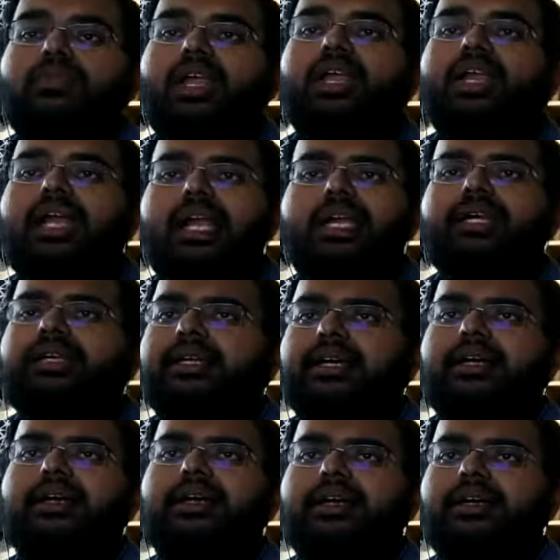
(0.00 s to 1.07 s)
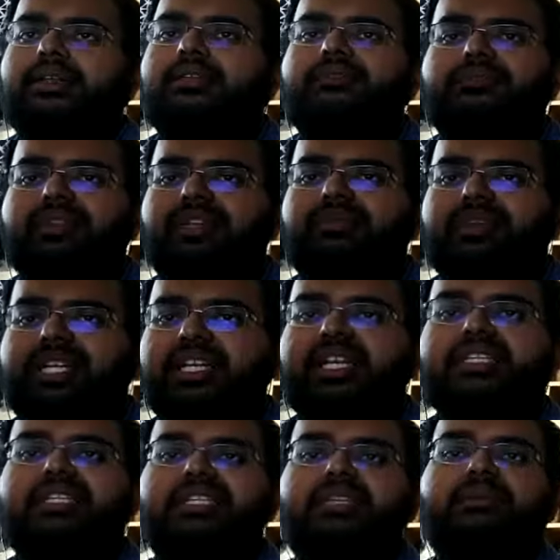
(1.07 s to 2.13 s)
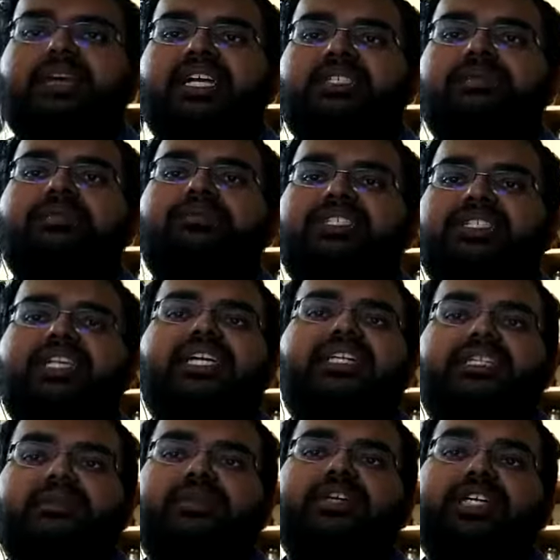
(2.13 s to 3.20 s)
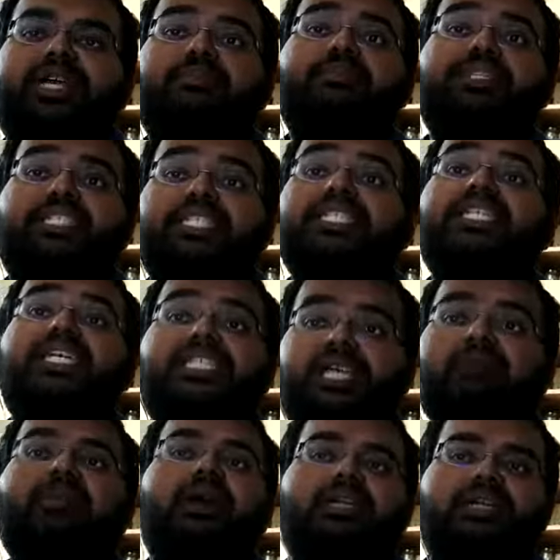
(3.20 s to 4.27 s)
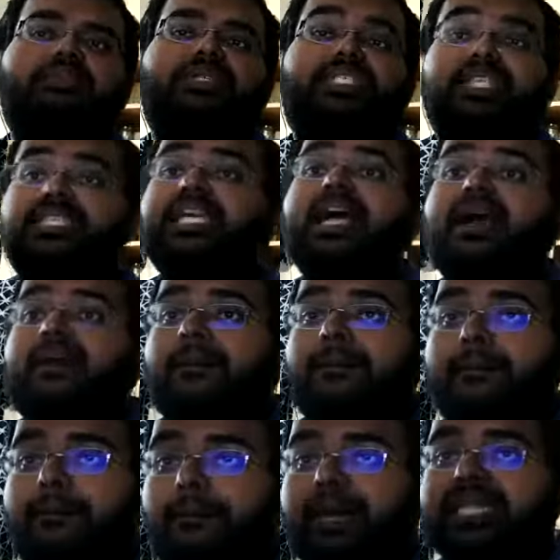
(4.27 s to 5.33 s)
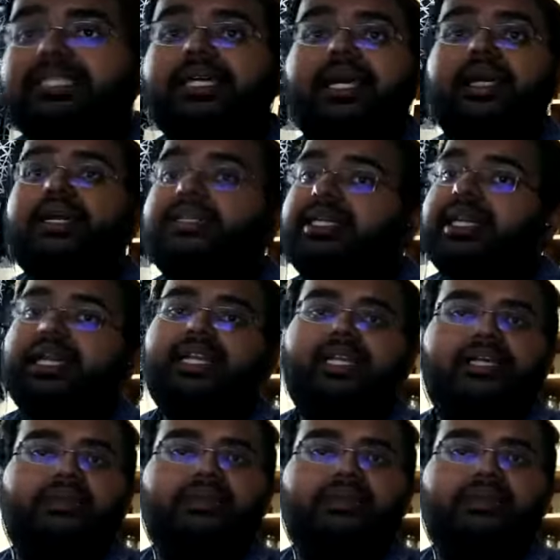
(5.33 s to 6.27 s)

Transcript: And we can actually say the maximum strain is about 10%, much higher than any other